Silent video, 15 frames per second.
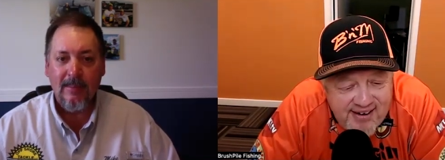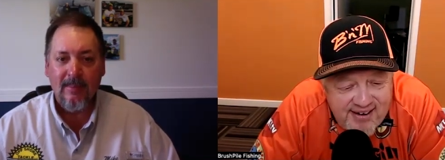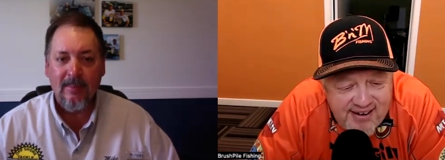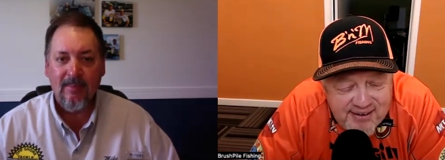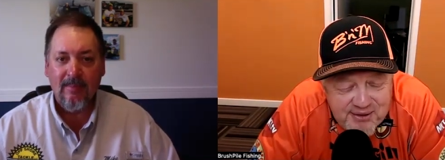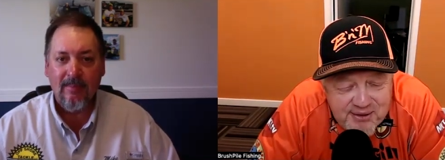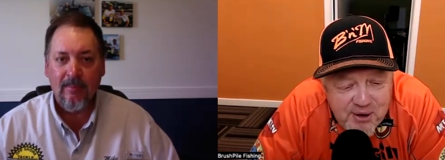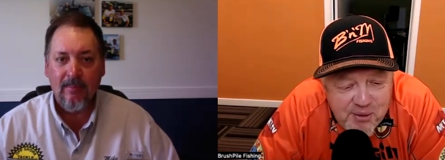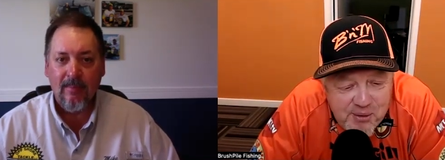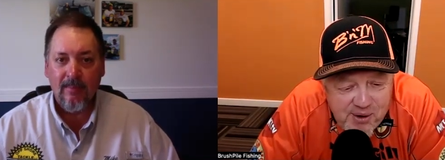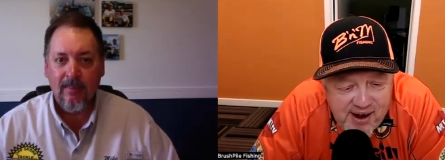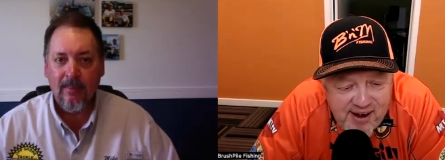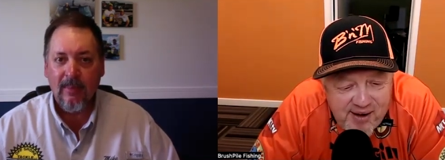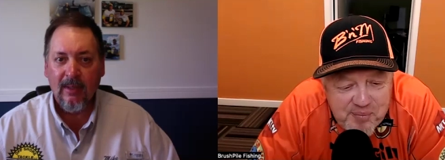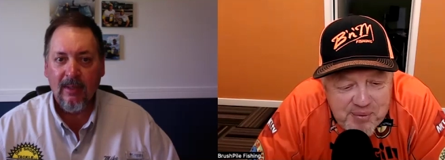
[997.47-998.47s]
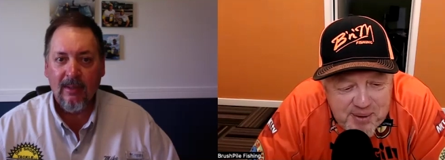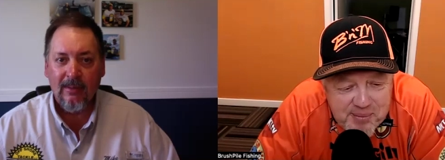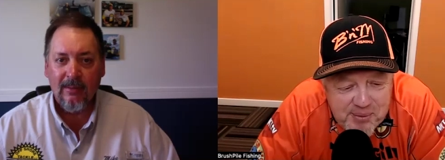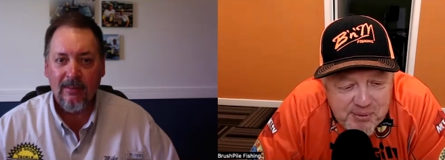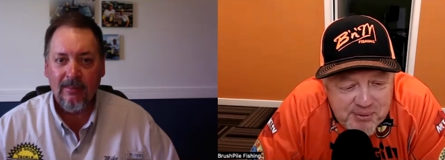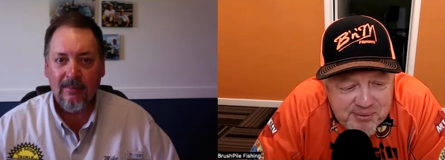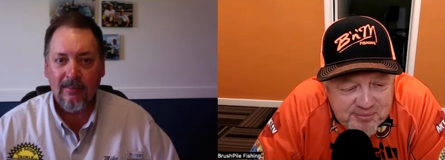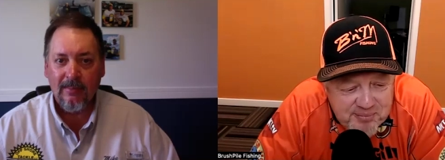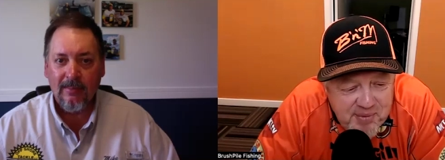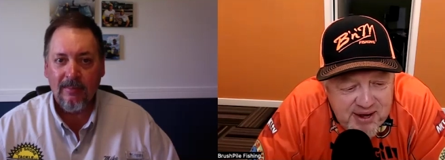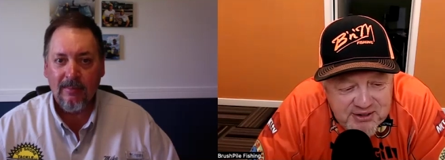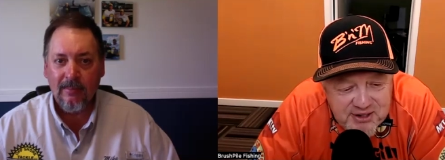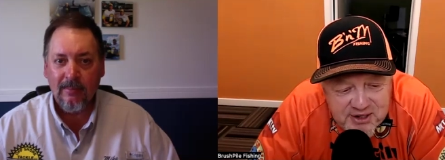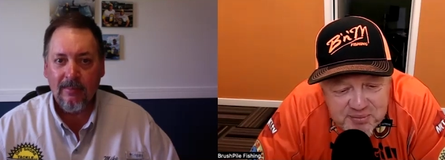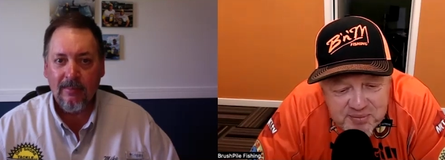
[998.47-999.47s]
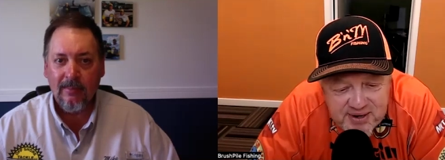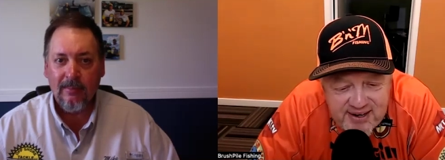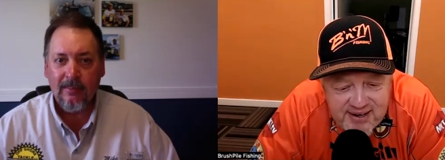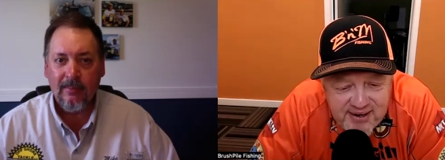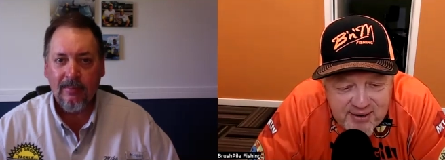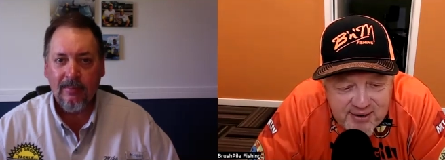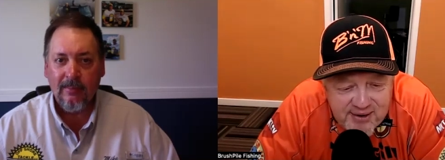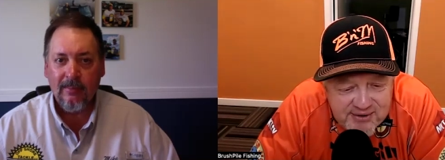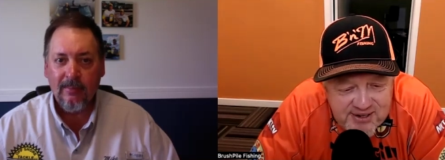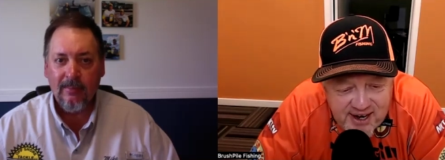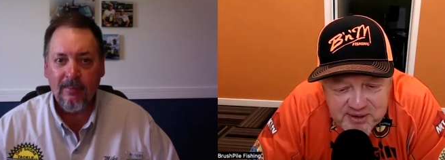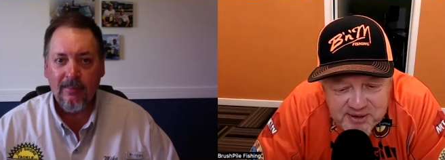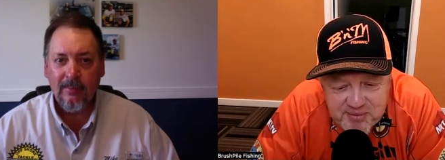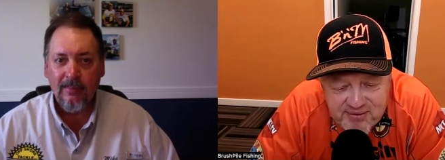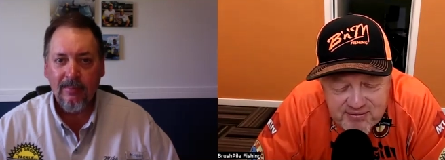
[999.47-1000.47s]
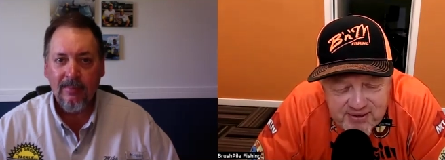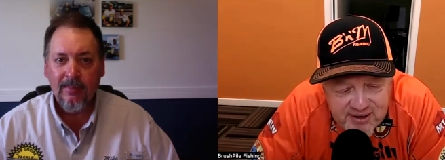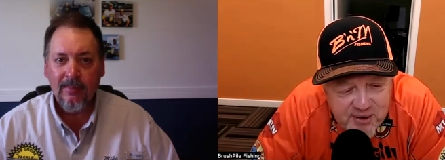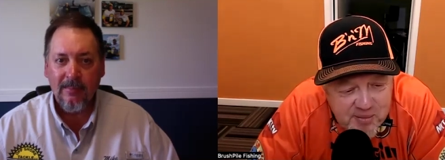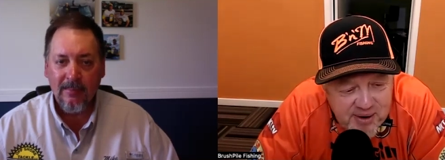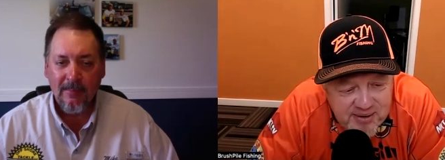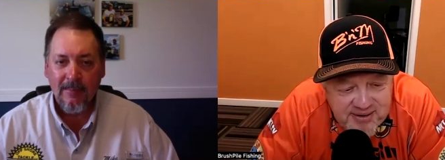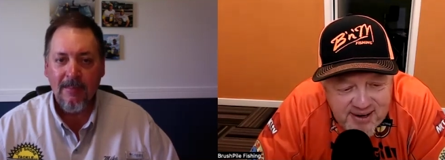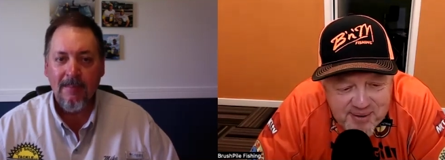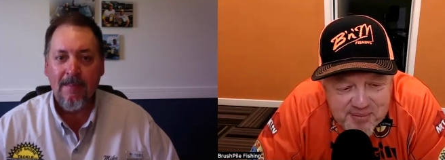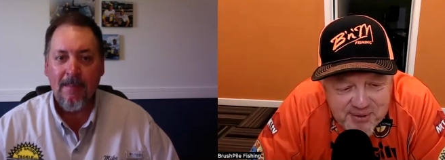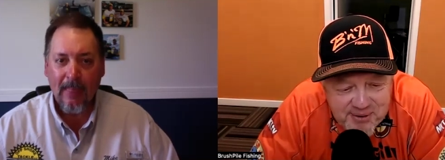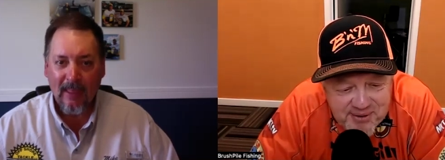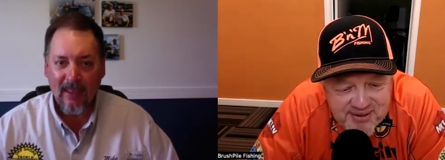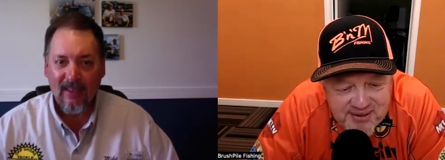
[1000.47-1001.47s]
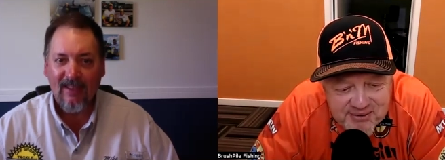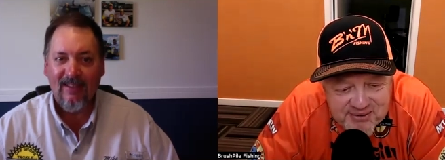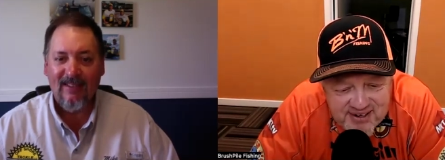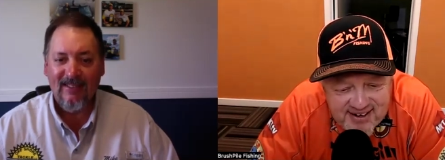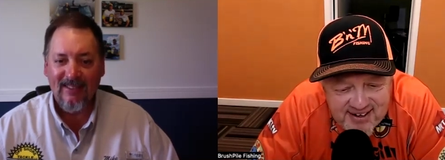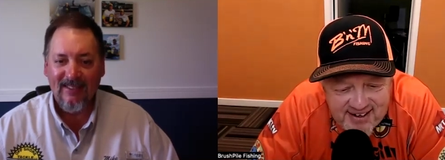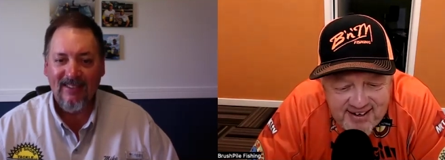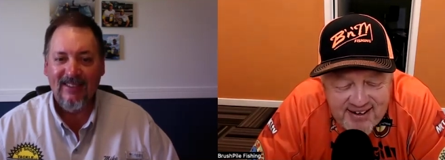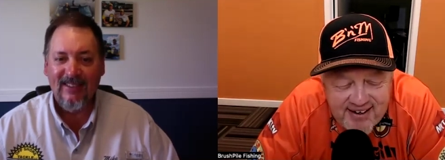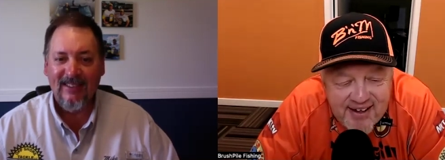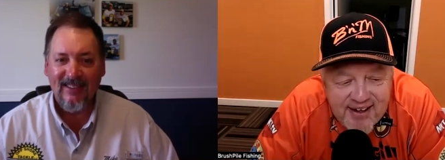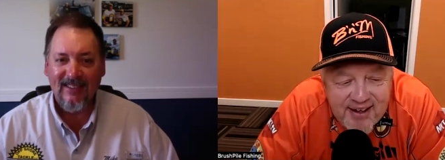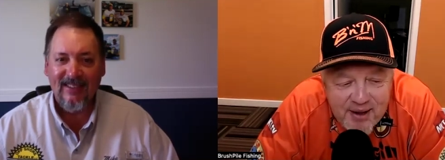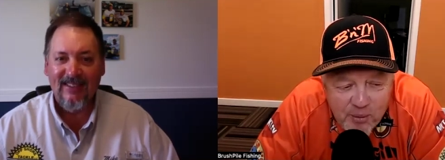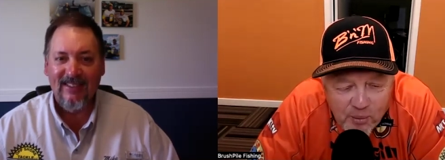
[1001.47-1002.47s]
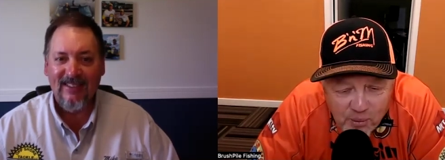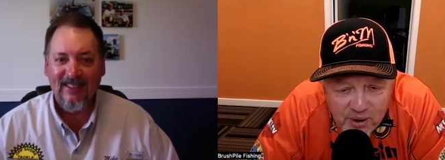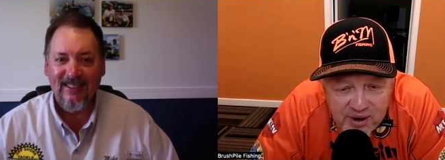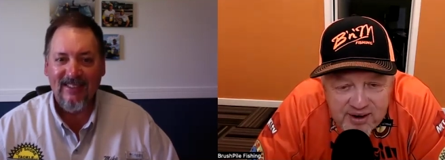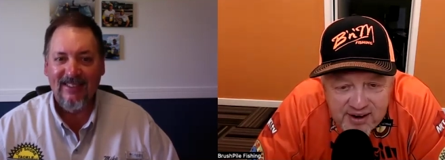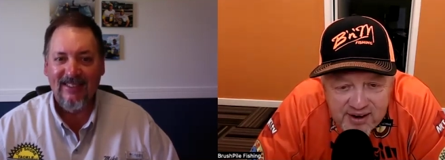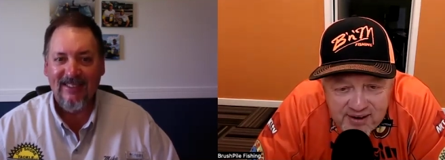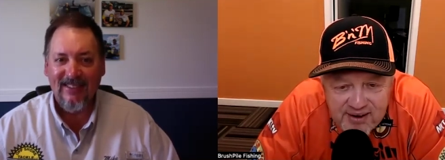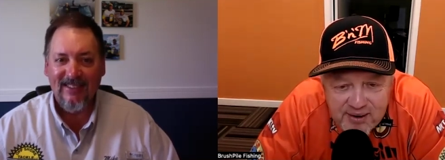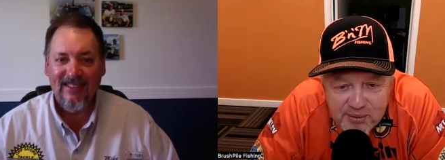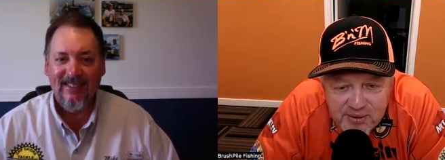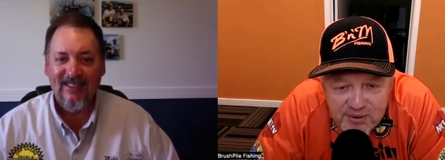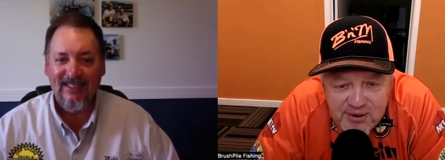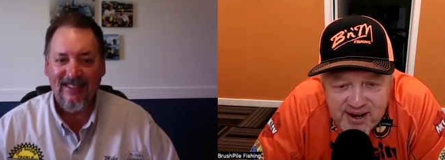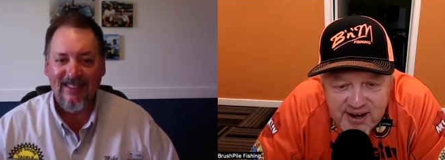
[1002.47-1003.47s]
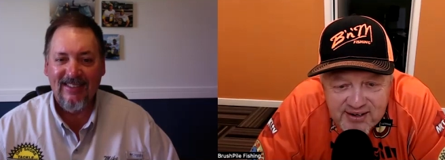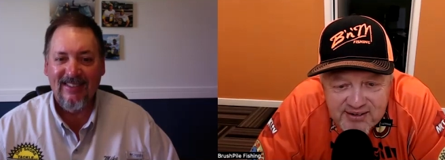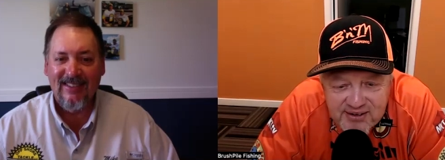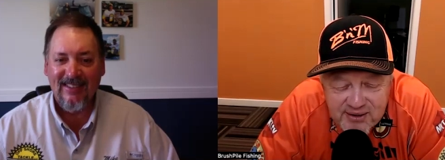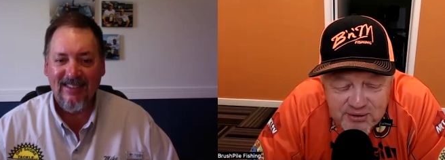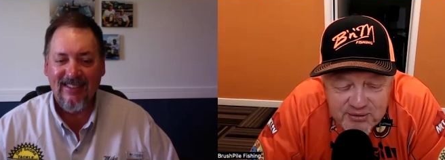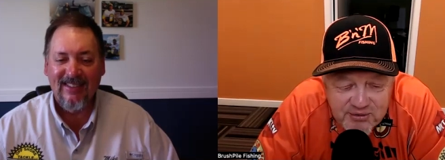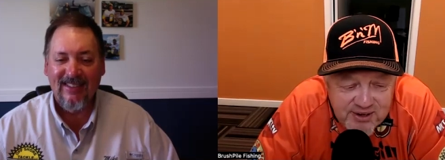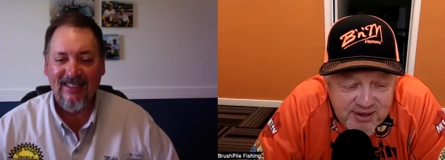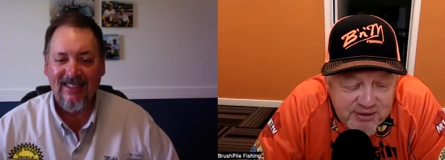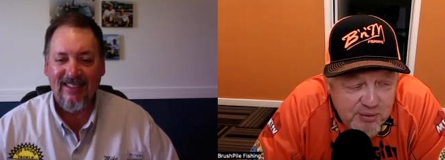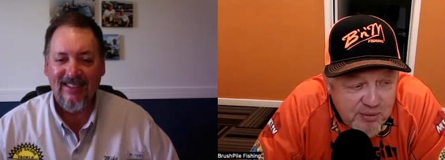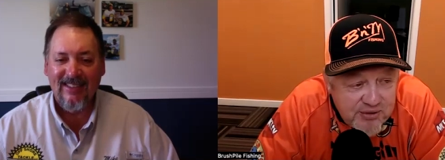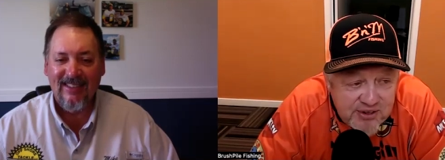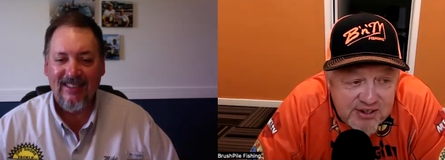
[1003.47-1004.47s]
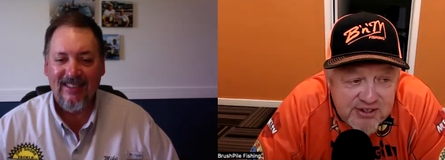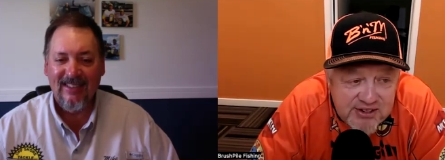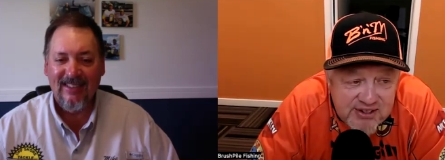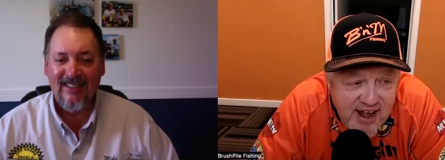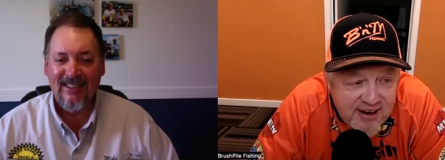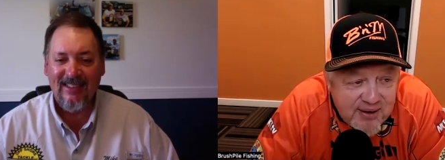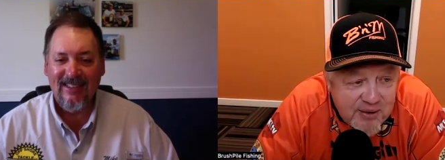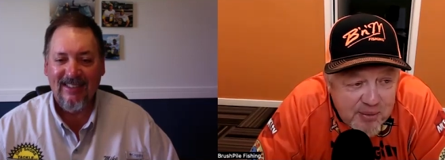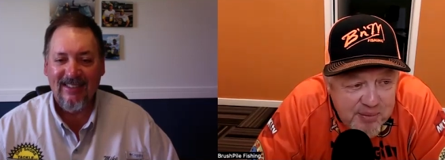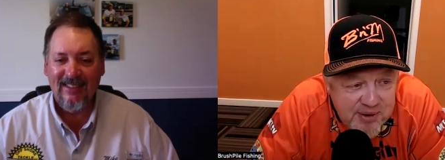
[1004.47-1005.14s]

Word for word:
Speaker 1: Uh, you know, we'll have people message me or text me if they know my number, and they'll say, "Hey, what area were you catching those fish?" Well, this is not going to